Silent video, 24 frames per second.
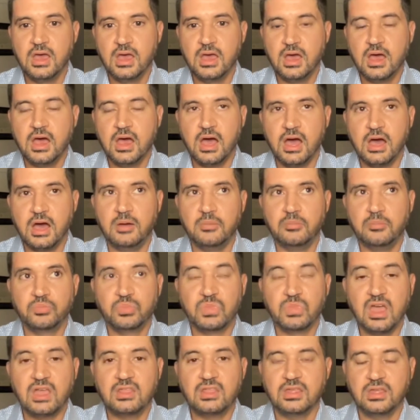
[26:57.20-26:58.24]

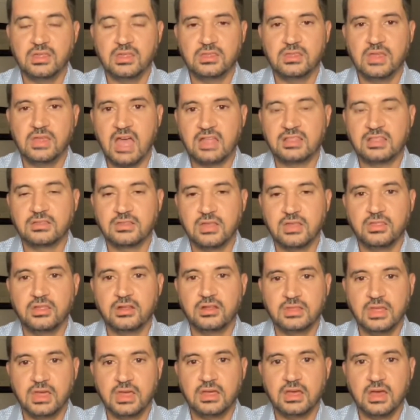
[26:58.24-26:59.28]
And I think the other
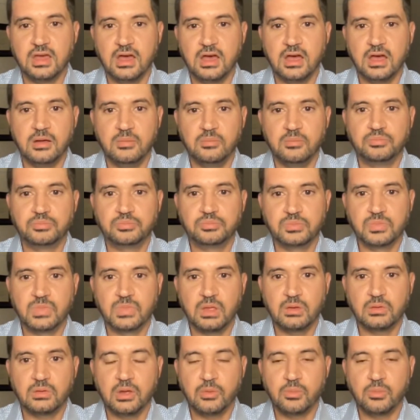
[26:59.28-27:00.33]
thing
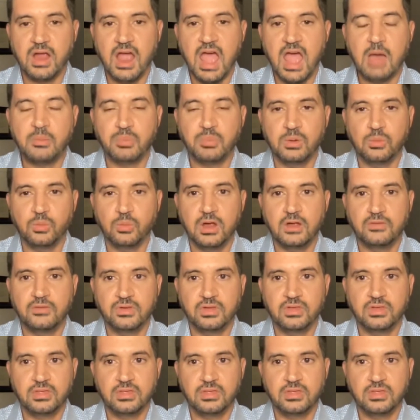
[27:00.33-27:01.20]
that we're happy with is